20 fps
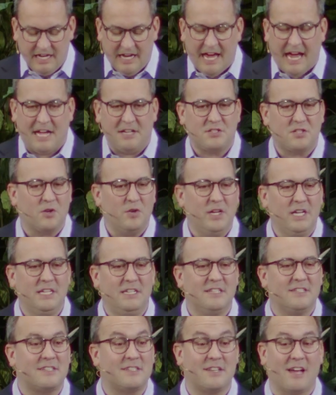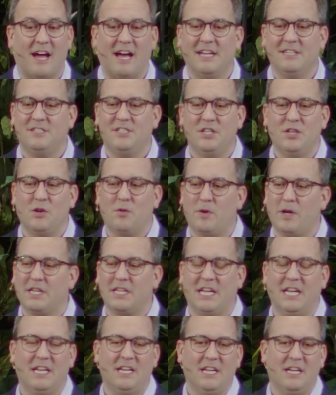And so he decides, you know what,
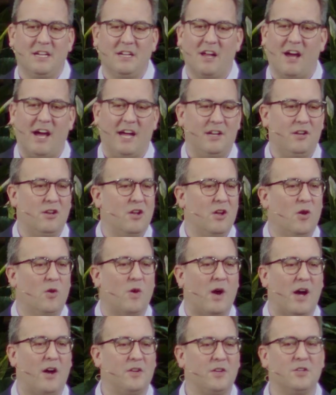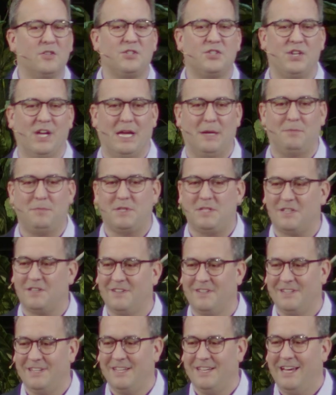Gideon, I know how you're shaped.
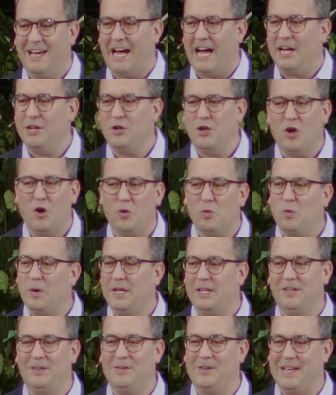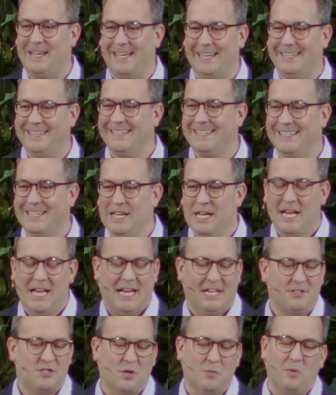I know what you need.
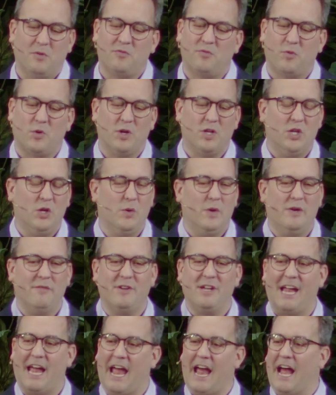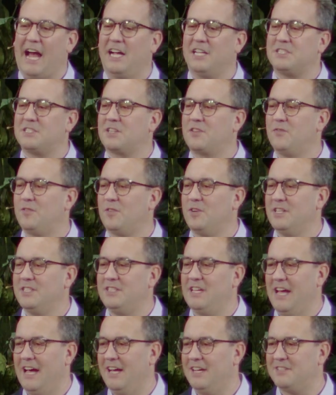And so before you even ask for a
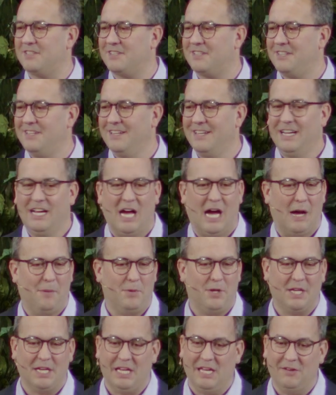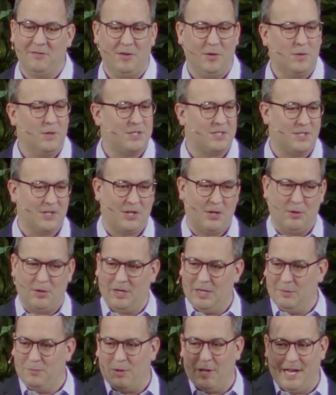test, I'm going to give you a
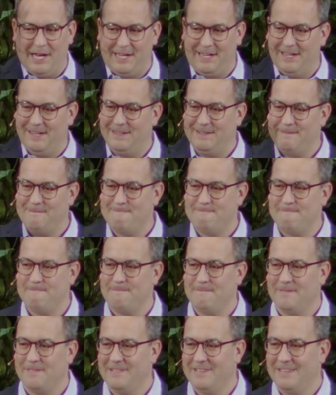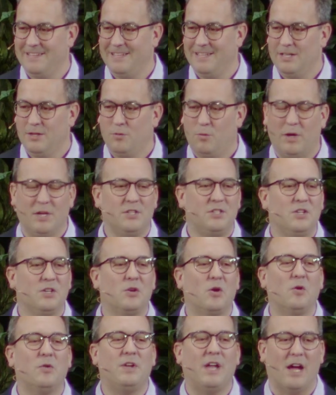security blanket. Why don't you
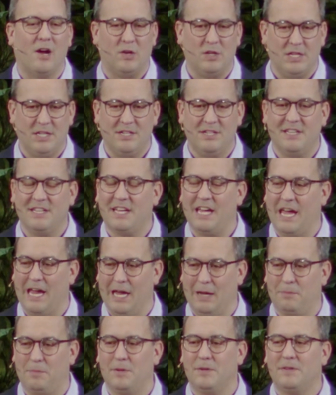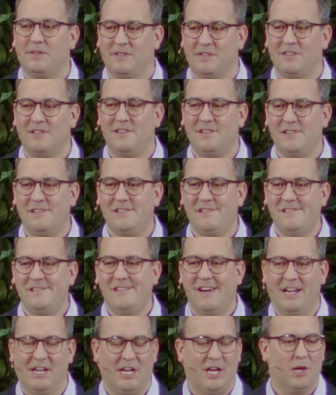go down into the camp
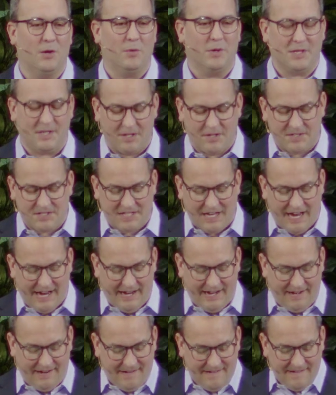and hear what they're saying?